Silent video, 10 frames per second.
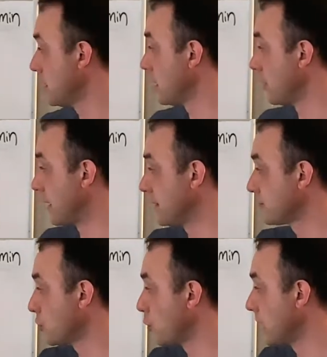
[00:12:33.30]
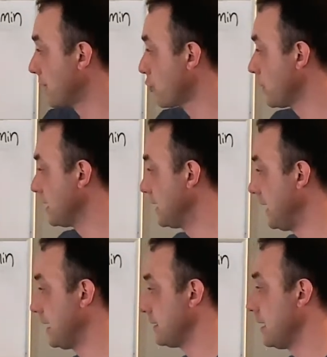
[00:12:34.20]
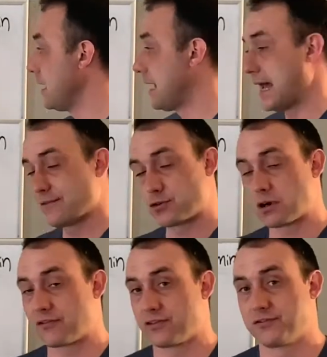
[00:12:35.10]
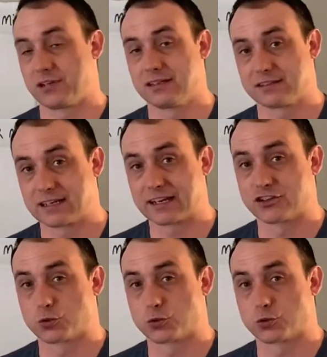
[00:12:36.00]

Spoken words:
All right, so whatever we get after our 15 seconds,